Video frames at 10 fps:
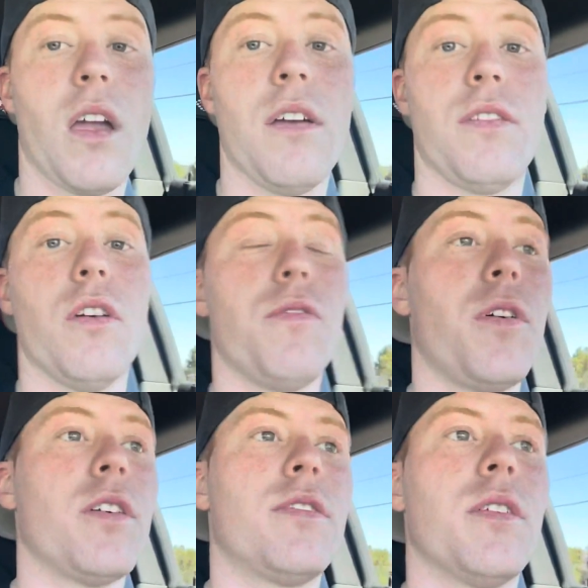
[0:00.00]
So
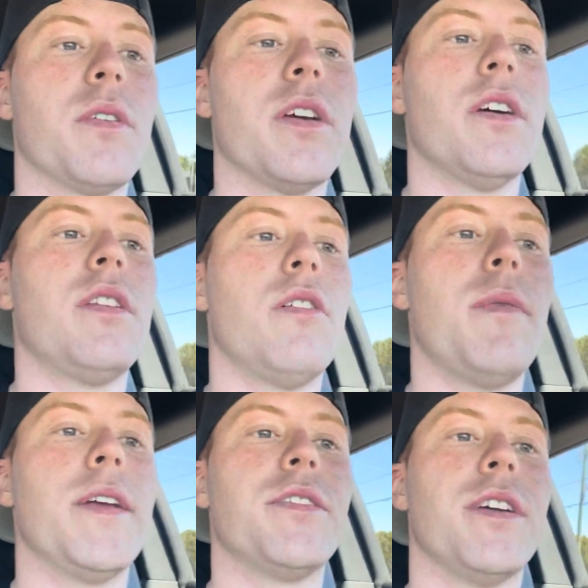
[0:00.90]
far so good, no
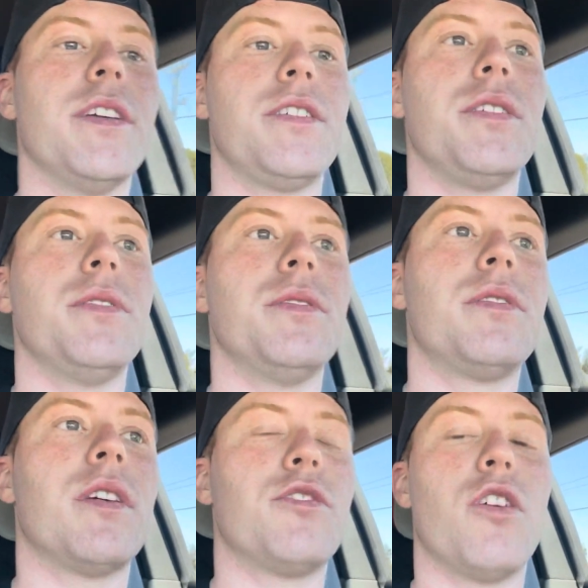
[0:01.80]
major issues.
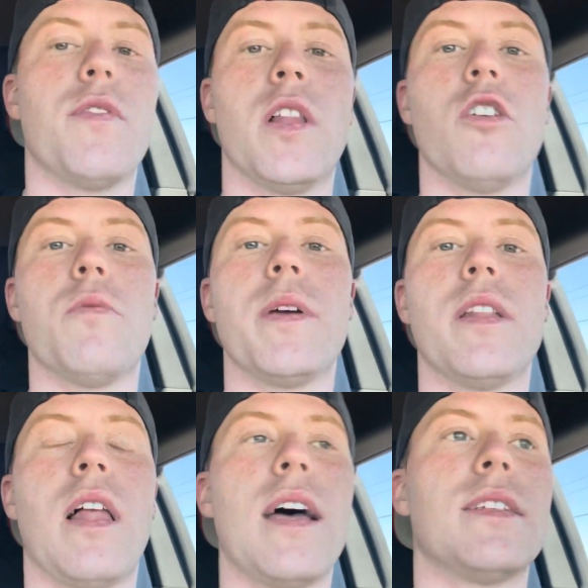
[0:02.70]
I drove it a little bit
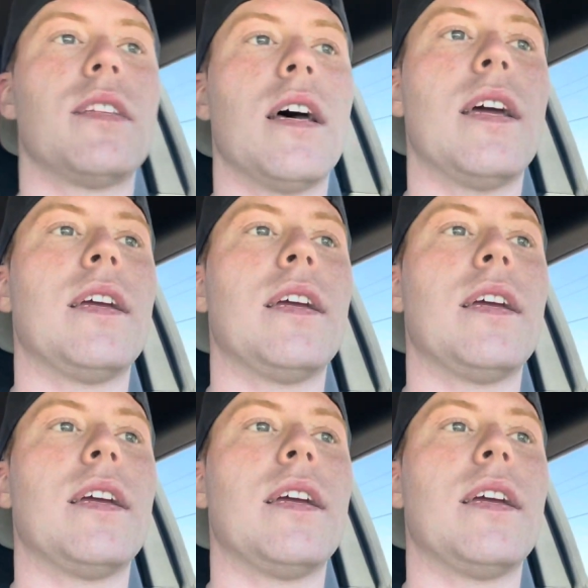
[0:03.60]
last night